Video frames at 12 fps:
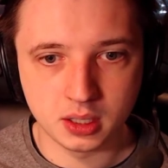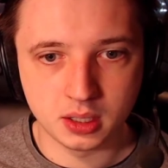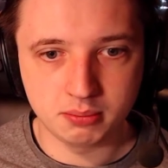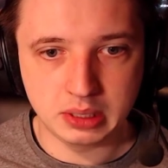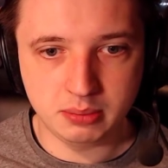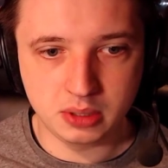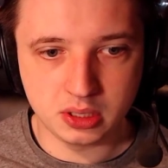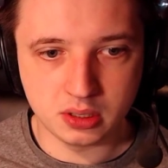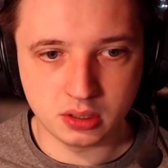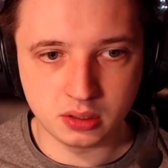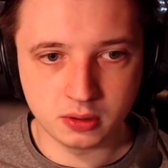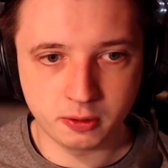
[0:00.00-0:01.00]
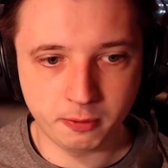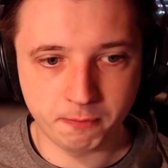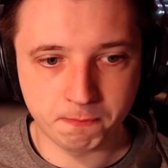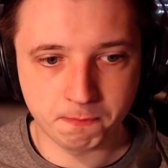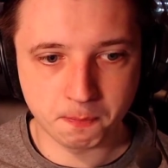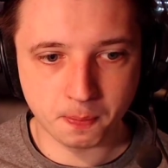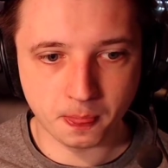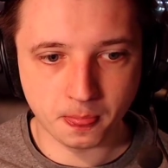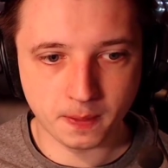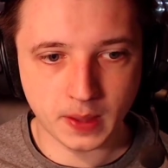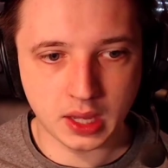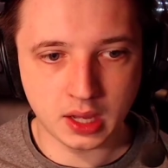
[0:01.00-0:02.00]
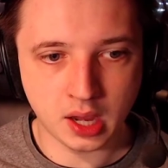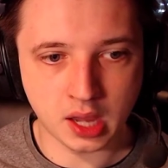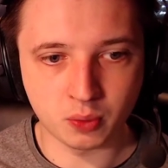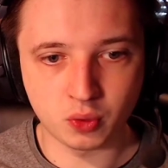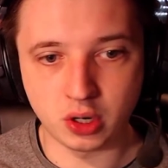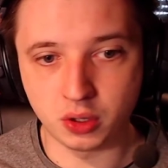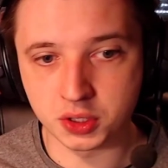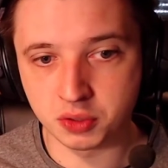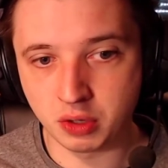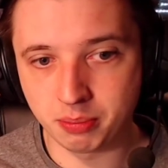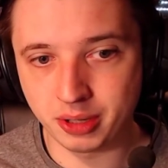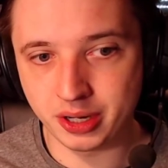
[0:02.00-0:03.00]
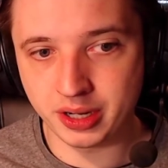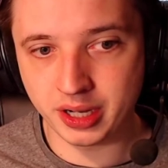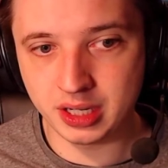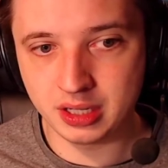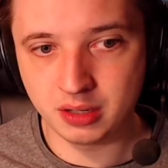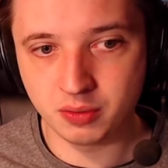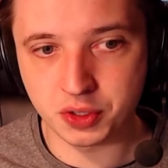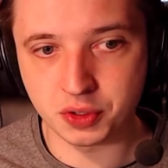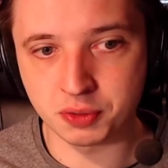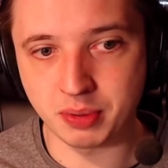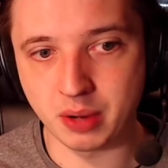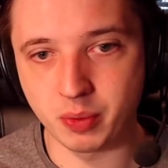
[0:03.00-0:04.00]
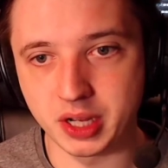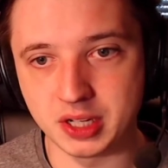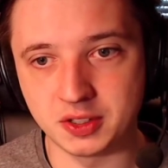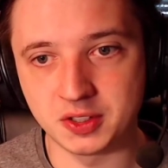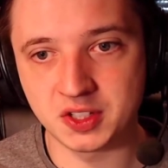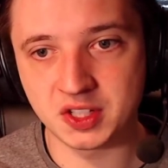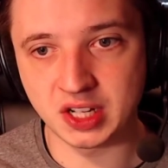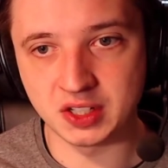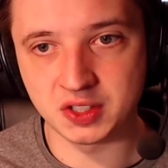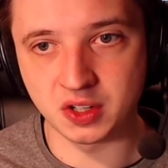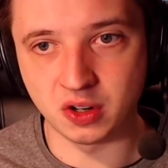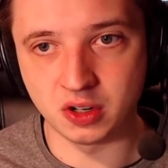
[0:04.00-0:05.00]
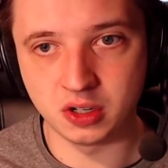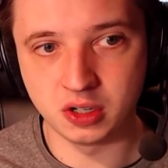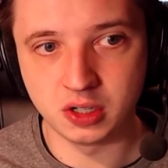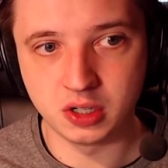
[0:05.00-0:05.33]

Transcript: BB Young had also 1.9, which was, by the way, an insane song.